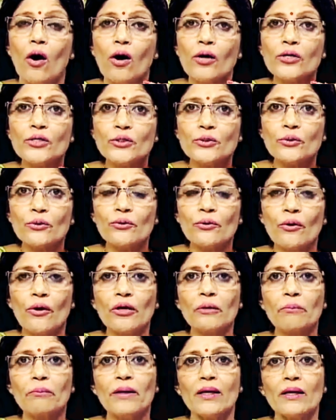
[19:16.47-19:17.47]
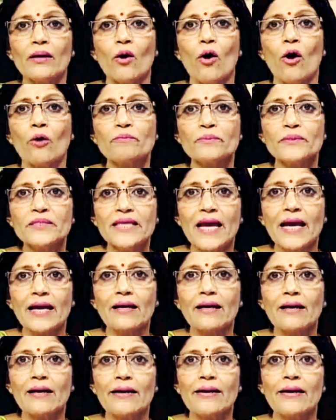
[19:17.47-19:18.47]
or should not be an
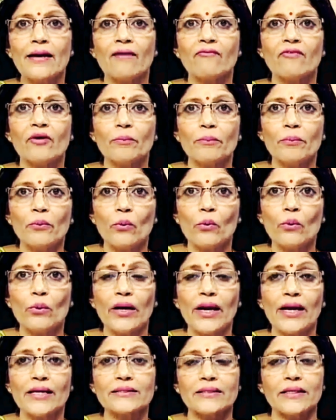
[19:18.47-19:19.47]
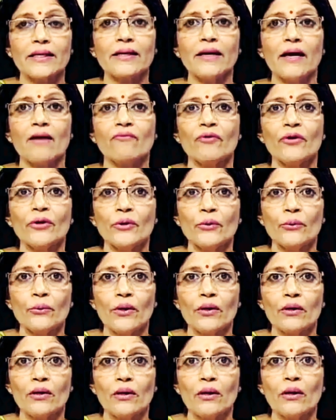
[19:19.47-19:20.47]
obstacle in our progress, in our
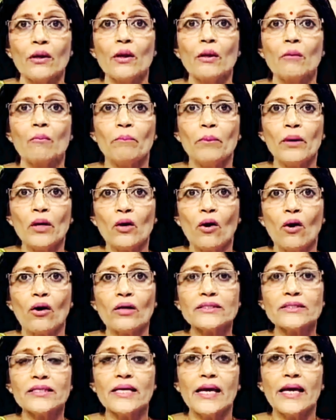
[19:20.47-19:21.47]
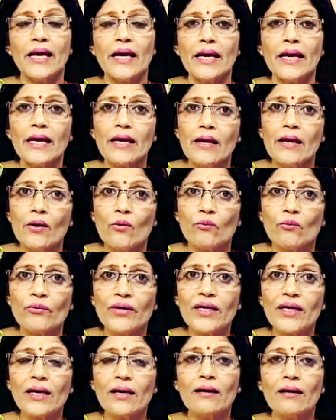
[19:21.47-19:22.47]
unity, because
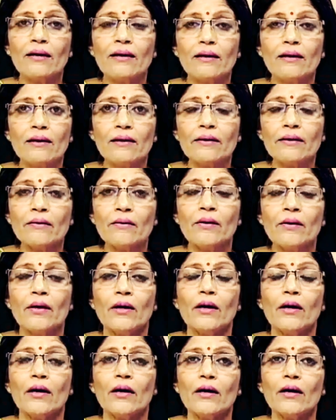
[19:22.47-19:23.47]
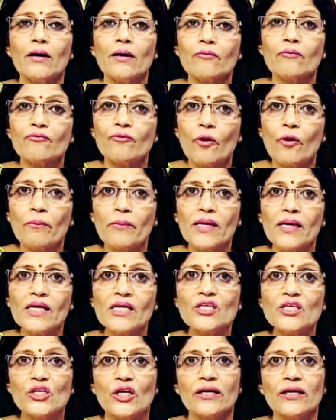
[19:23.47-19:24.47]
we can learn from
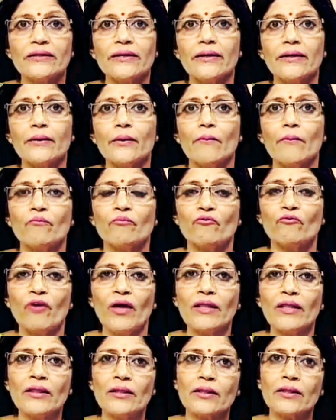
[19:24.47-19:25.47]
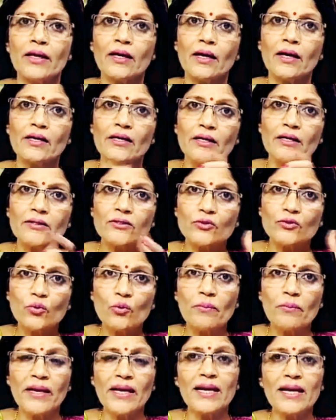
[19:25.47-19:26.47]
each other when there are
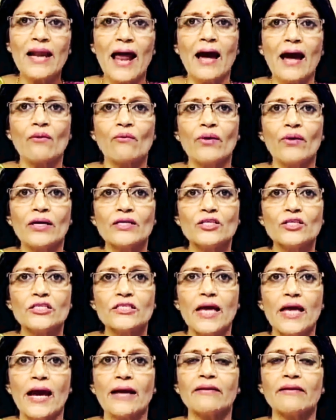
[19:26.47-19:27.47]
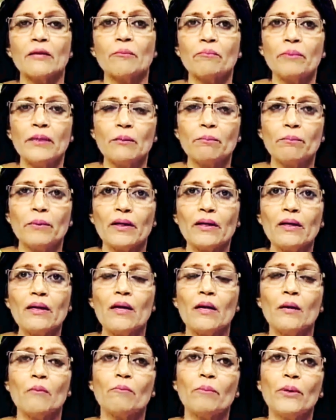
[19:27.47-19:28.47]
so many languages and the people
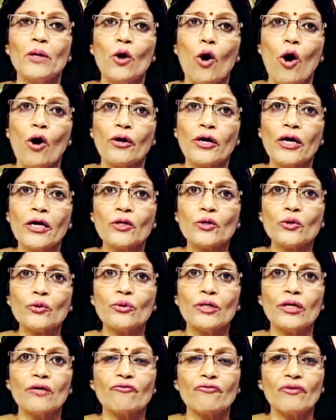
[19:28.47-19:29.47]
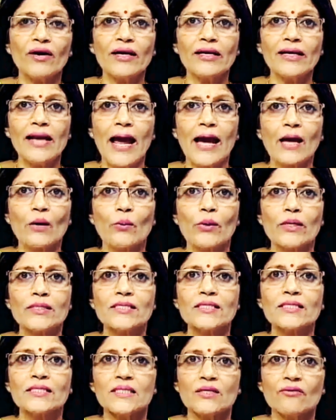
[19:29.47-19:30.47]
belonging to different
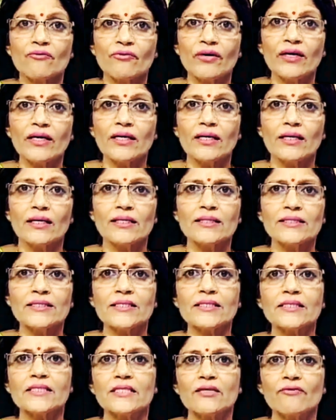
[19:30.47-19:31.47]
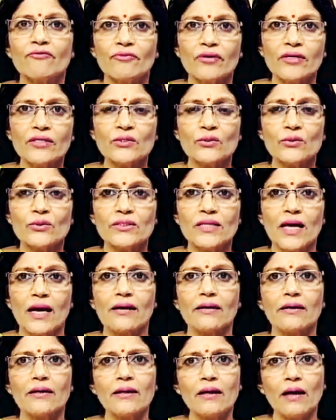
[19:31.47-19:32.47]
languages, different cultures, different
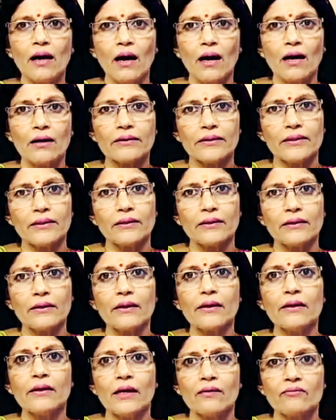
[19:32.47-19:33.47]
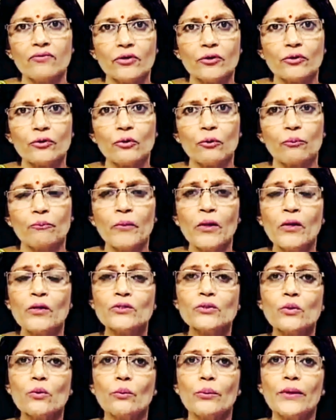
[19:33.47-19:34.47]
society are there in our group.
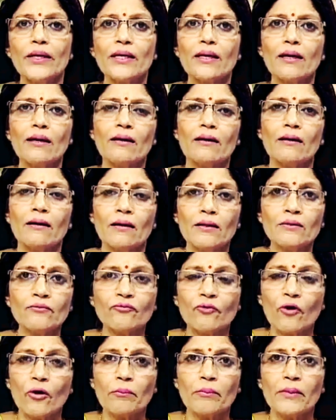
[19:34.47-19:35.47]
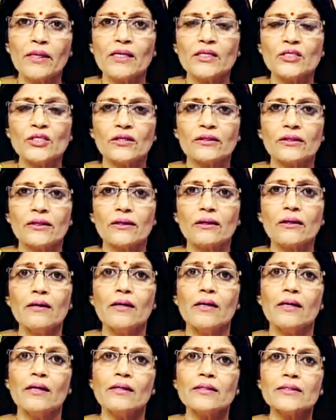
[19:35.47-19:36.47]
So, we can learn from each other
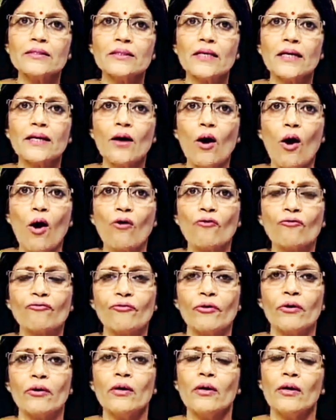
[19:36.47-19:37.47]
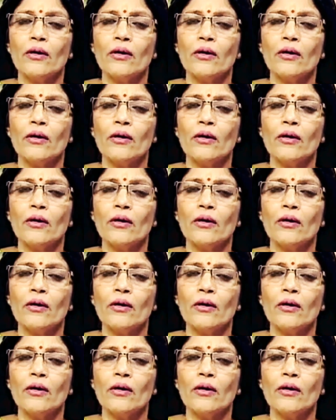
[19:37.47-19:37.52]
instead of